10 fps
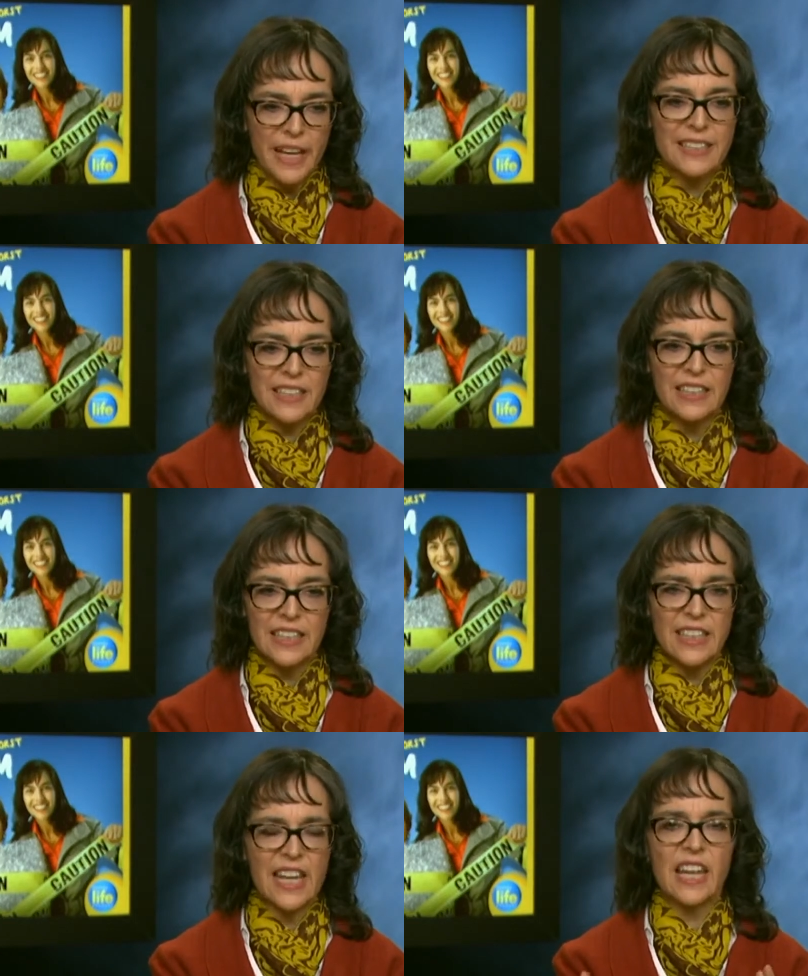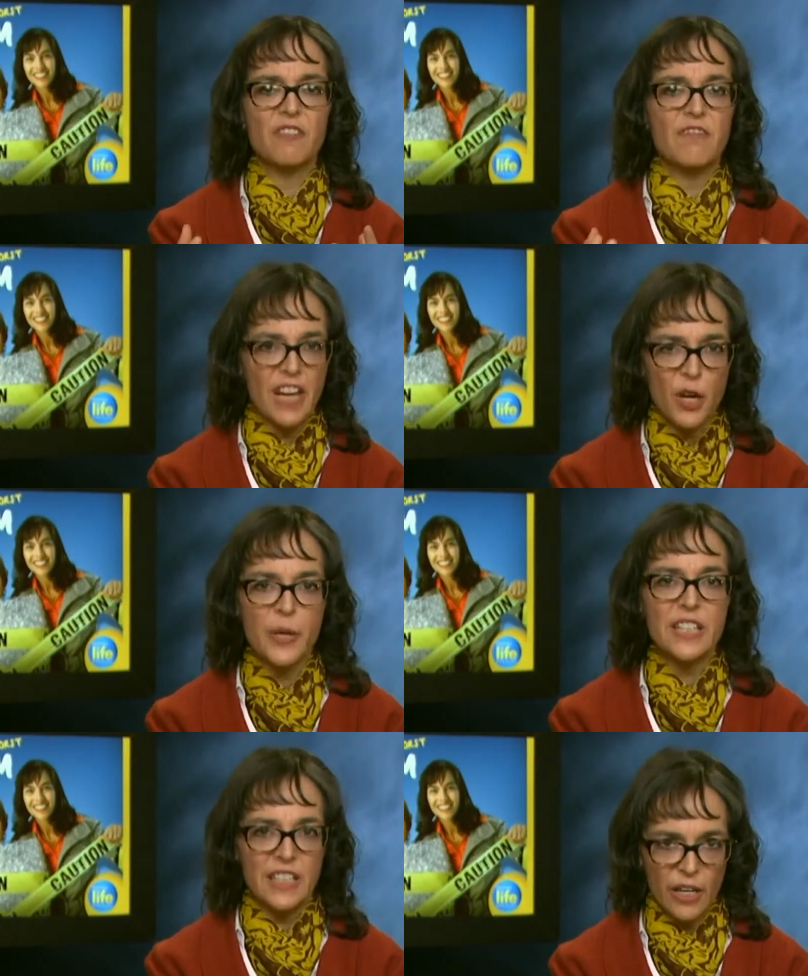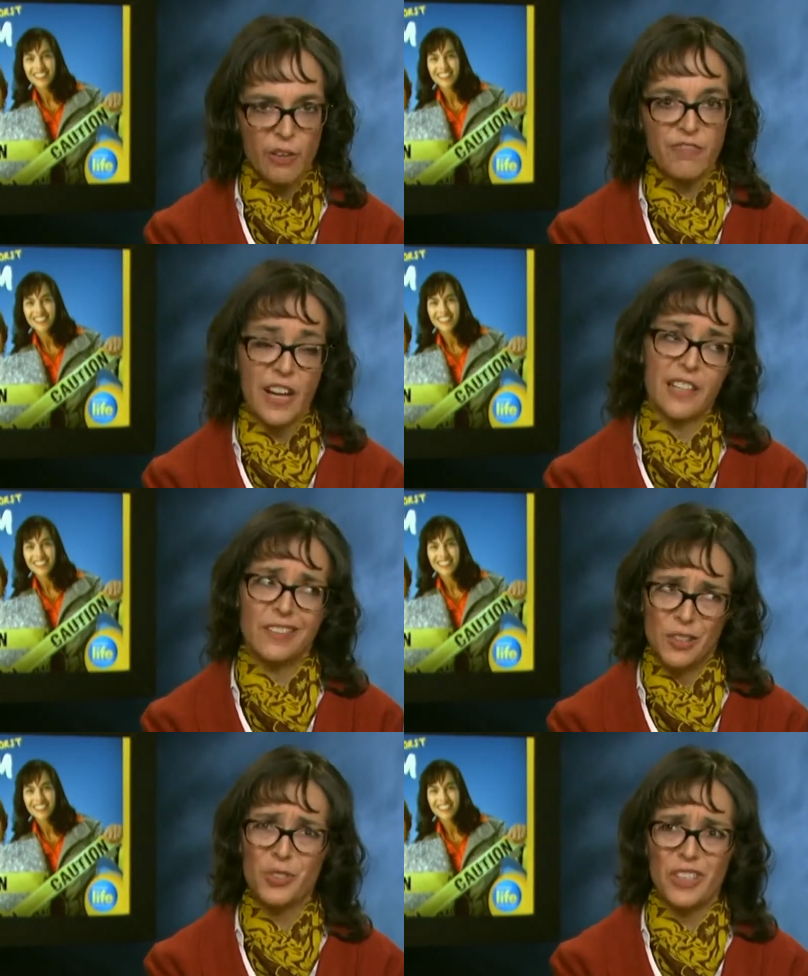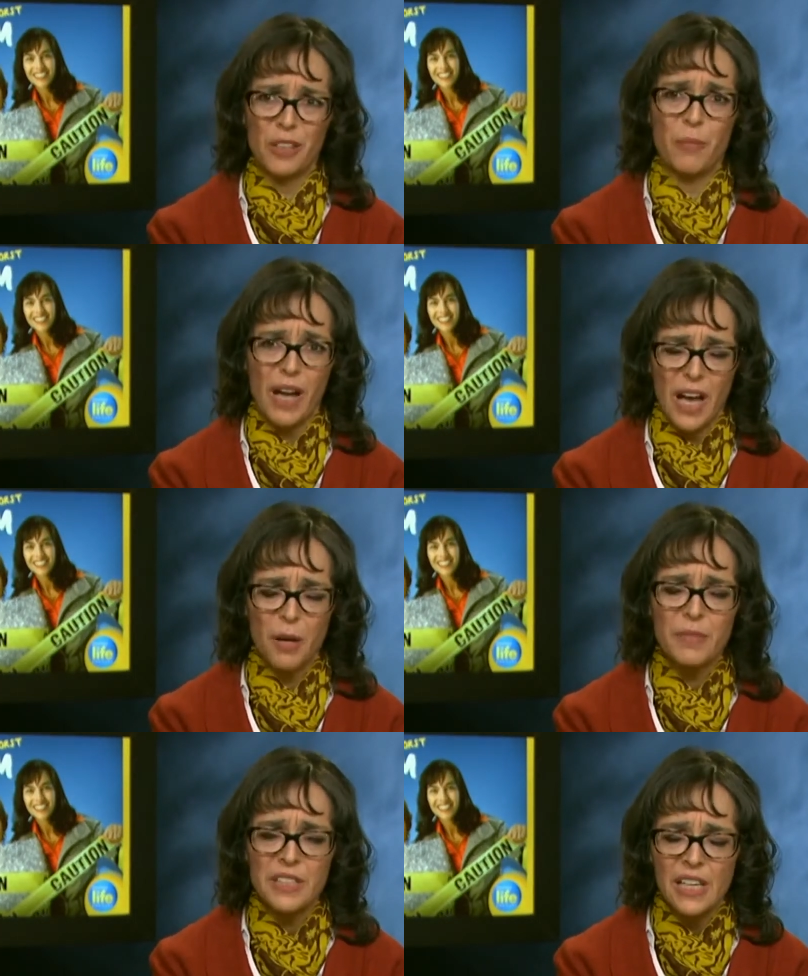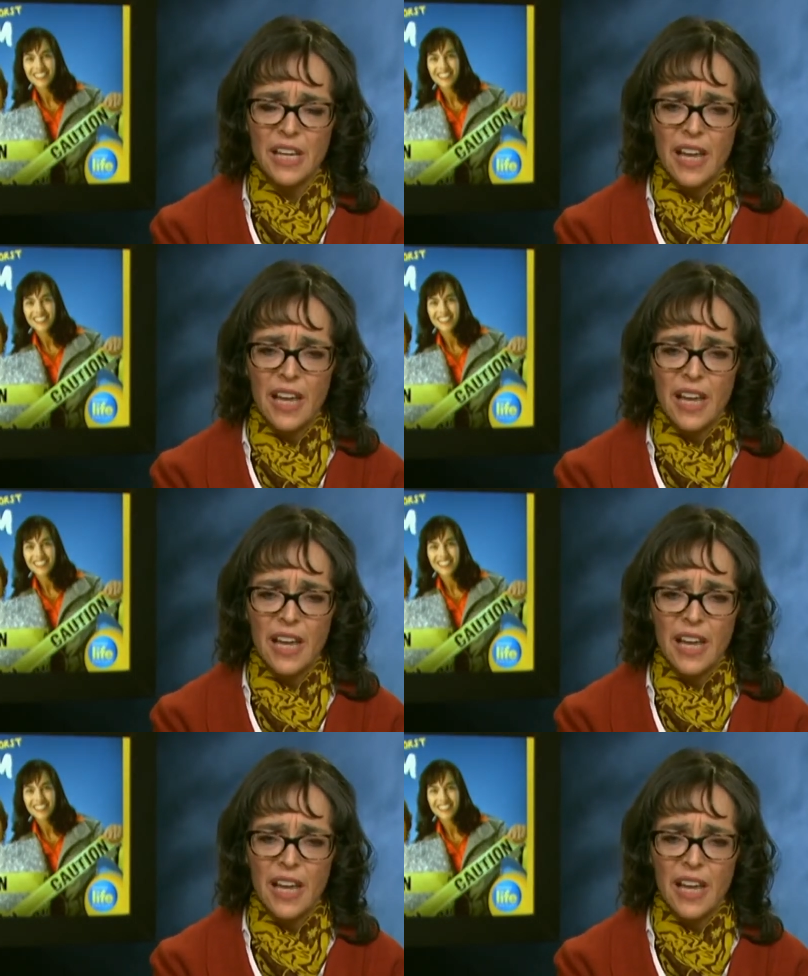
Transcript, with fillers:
Speaker 1: basically taking very terrified, usually the moms,